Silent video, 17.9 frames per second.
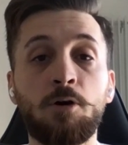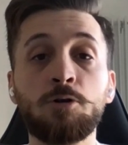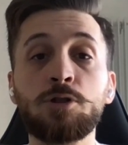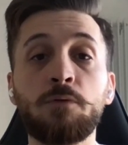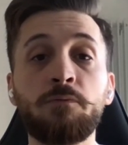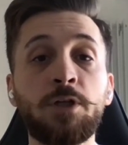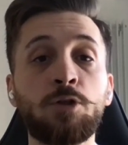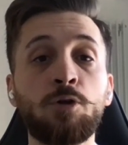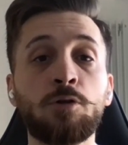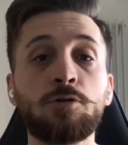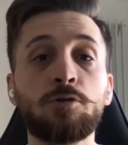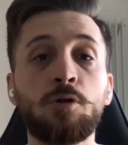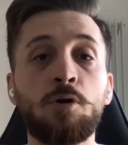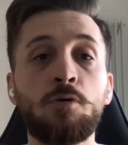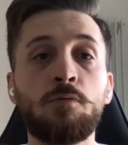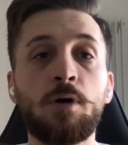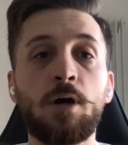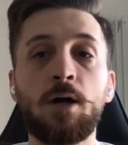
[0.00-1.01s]
also we don't
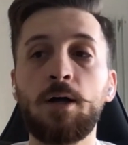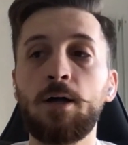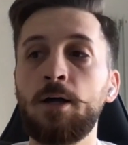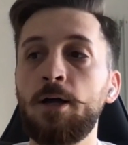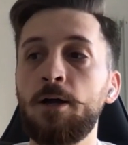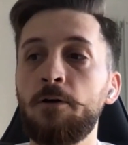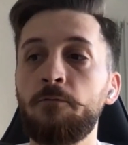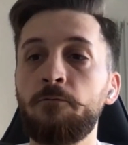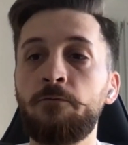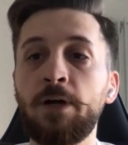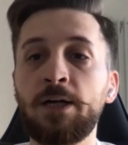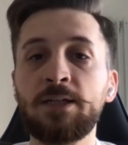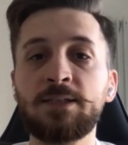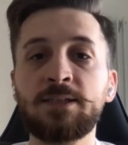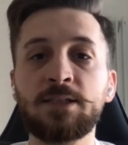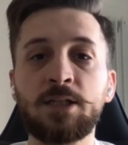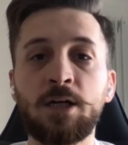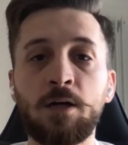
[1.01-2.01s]
know where
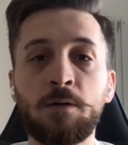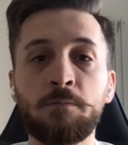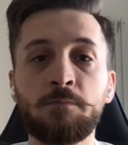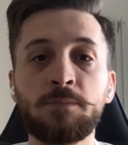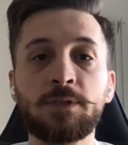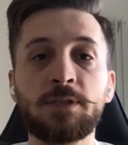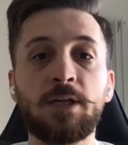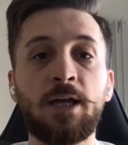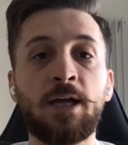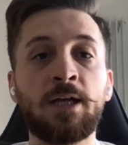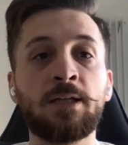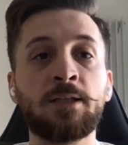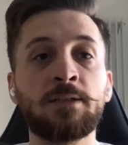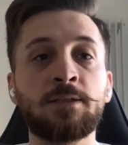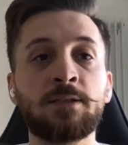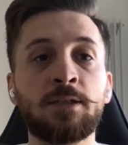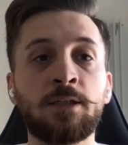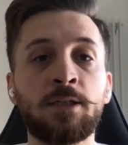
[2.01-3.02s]
it comes
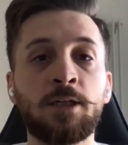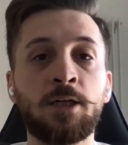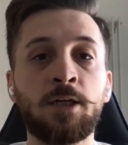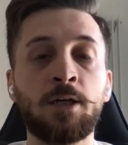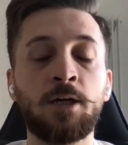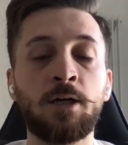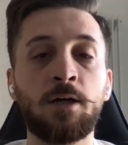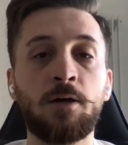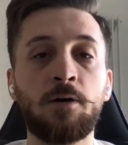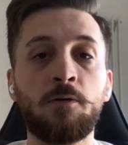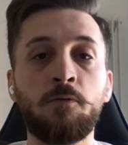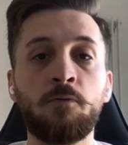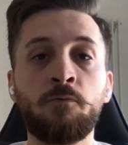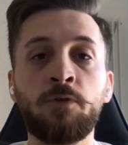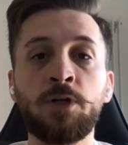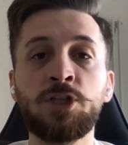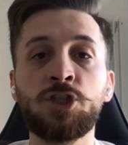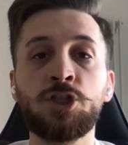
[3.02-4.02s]
and
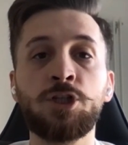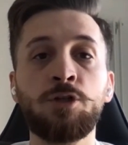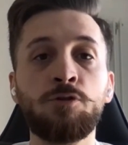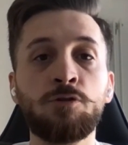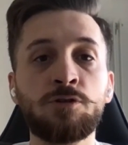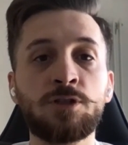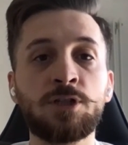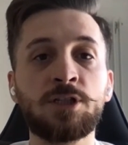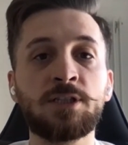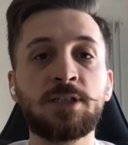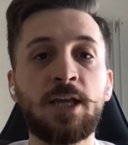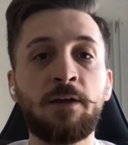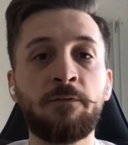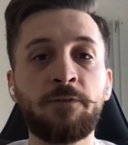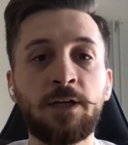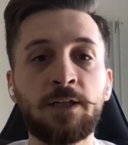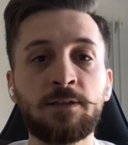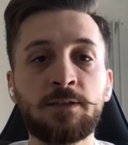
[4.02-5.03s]
which users are
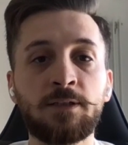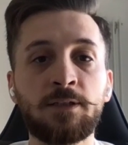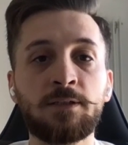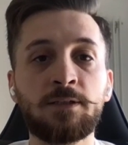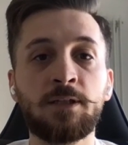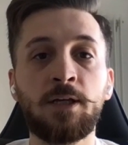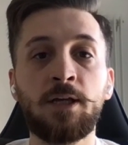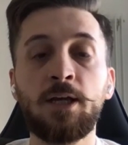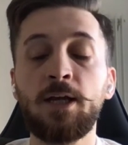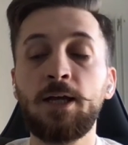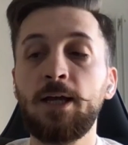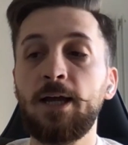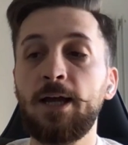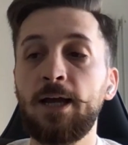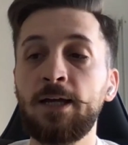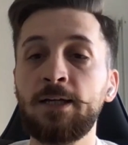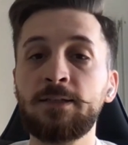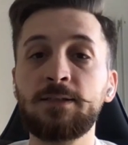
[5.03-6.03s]
affected.
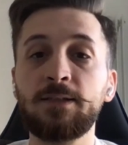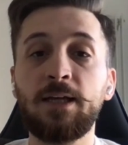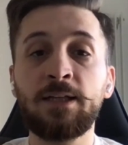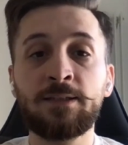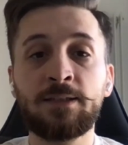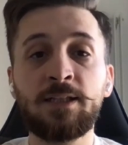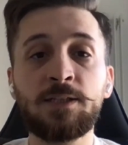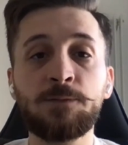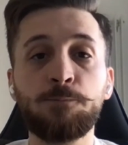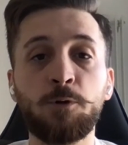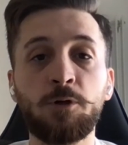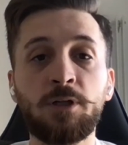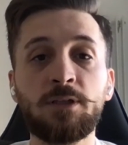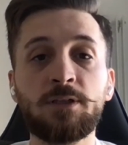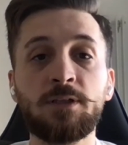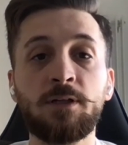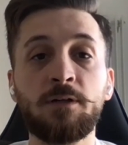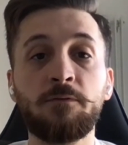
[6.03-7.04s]
And at this
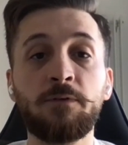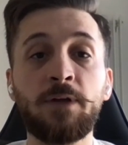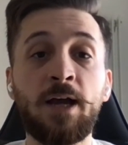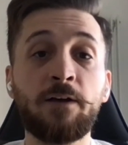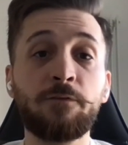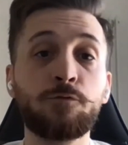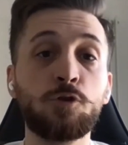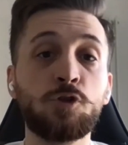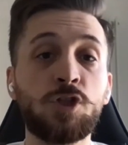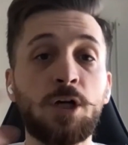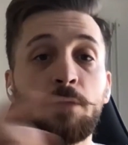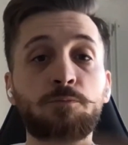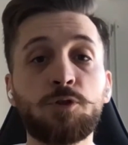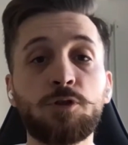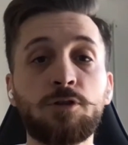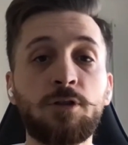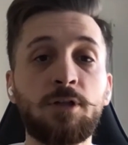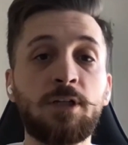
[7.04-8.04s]
point, we have to
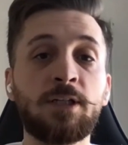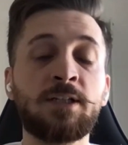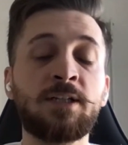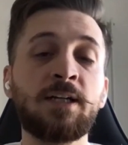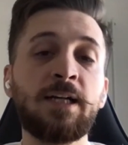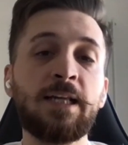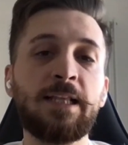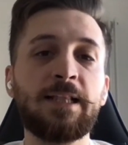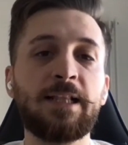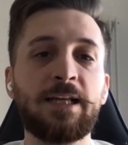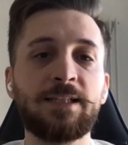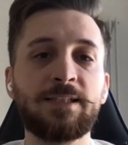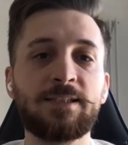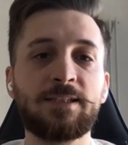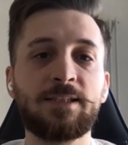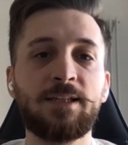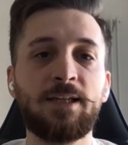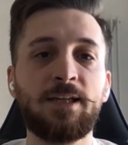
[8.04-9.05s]
jump to the green
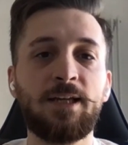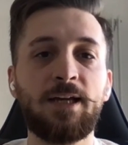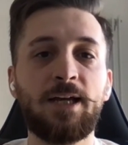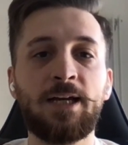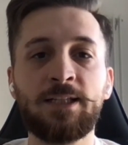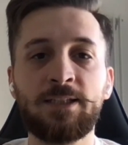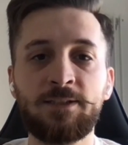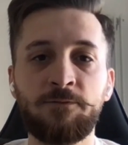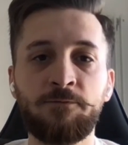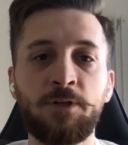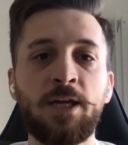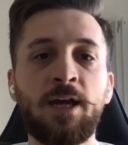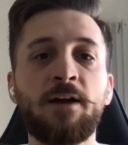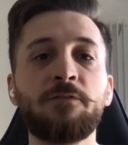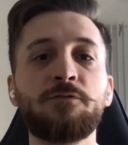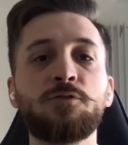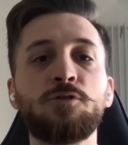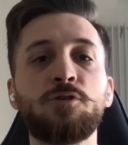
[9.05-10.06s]
lens, and we
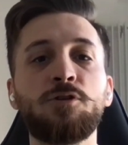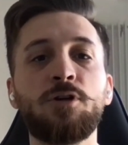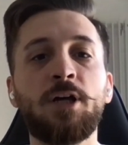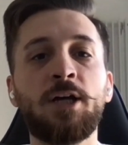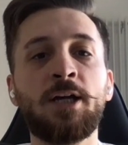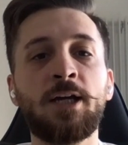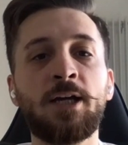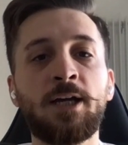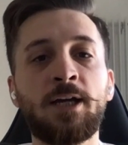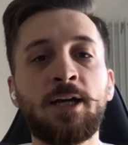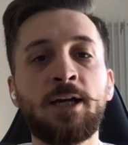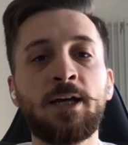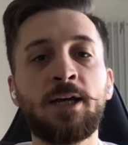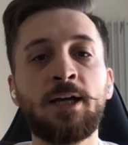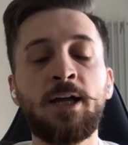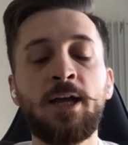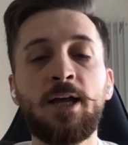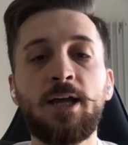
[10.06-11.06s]
have
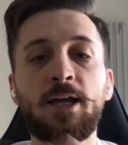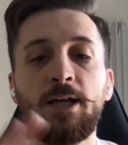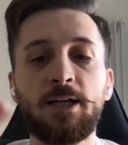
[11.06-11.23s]
to